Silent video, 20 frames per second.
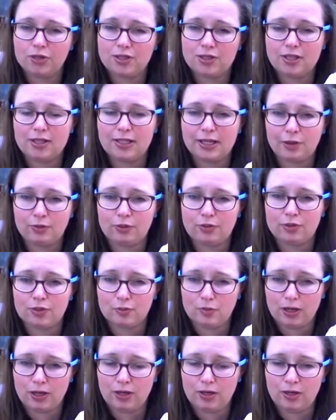to sit down and
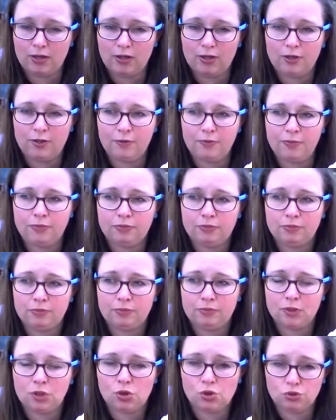spin
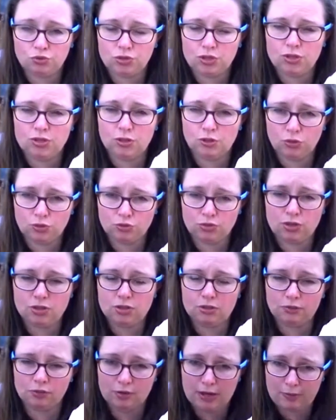hundreds and hundreds
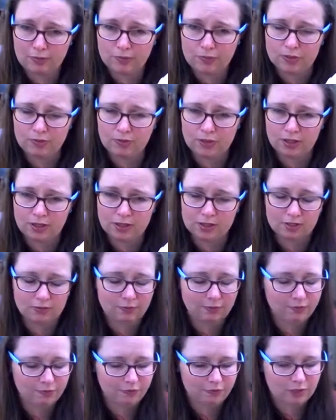of grams of this
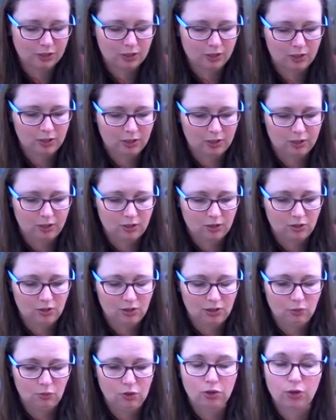all
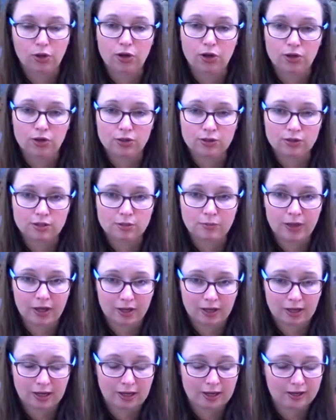in one go to
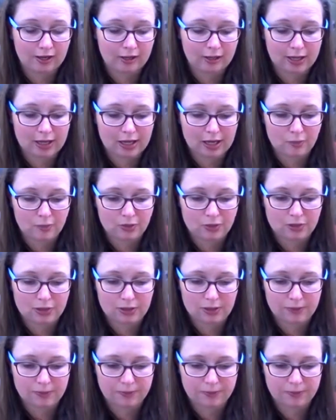make a garment.